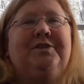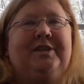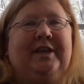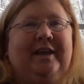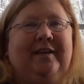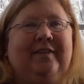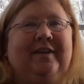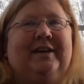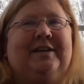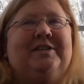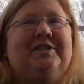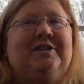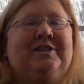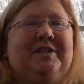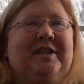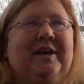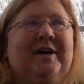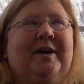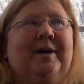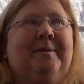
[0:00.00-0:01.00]
say
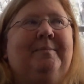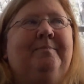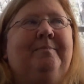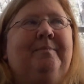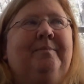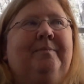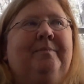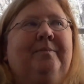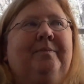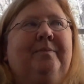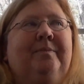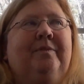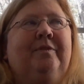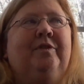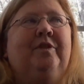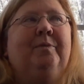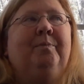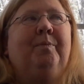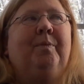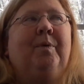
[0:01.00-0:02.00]
this: um,
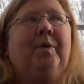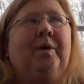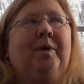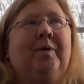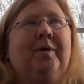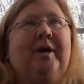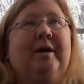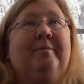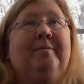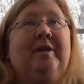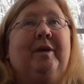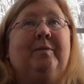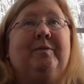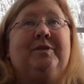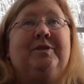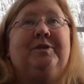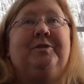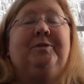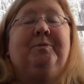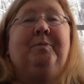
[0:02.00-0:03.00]
the program that
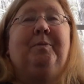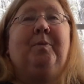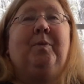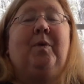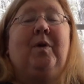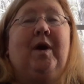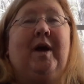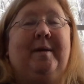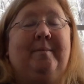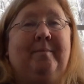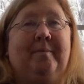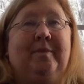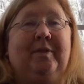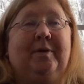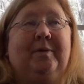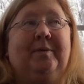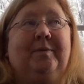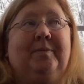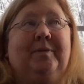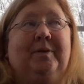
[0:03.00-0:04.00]
was the prime, the
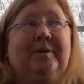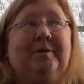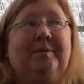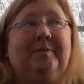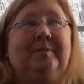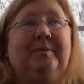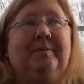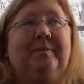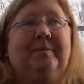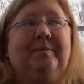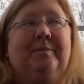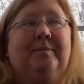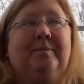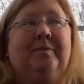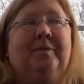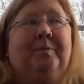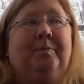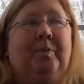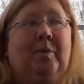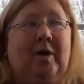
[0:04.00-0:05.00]
the
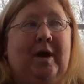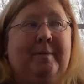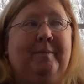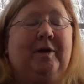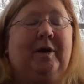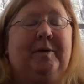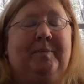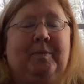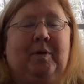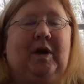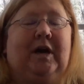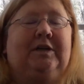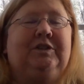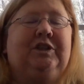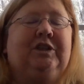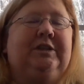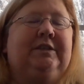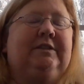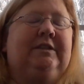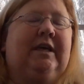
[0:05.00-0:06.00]
the primary
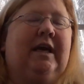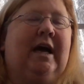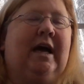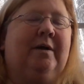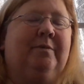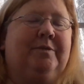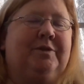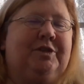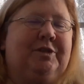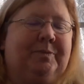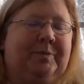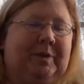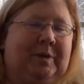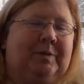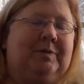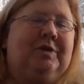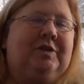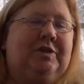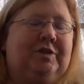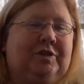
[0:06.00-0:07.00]
project I was
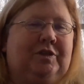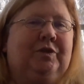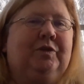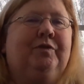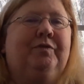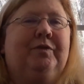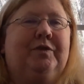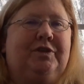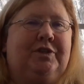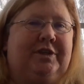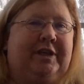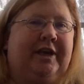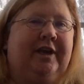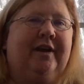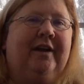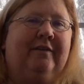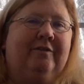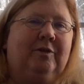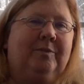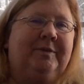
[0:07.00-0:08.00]
supposed to do for state
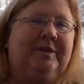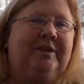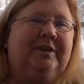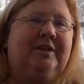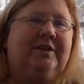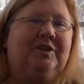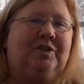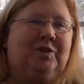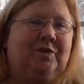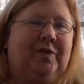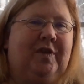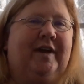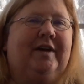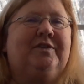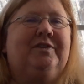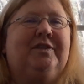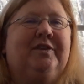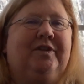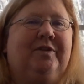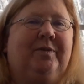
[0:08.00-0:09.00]
government in
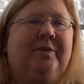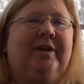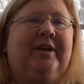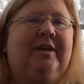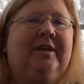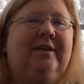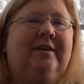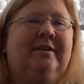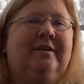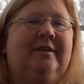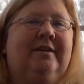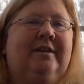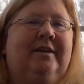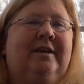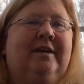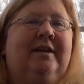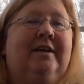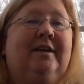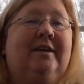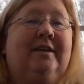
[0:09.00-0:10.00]
2003
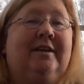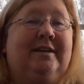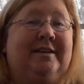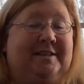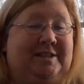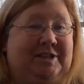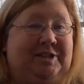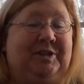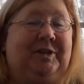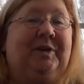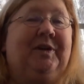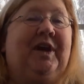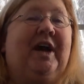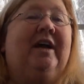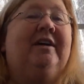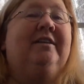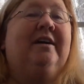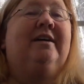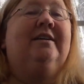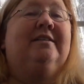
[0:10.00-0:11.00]
is still
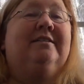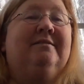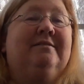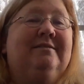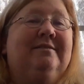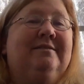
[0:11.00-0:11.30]
not done.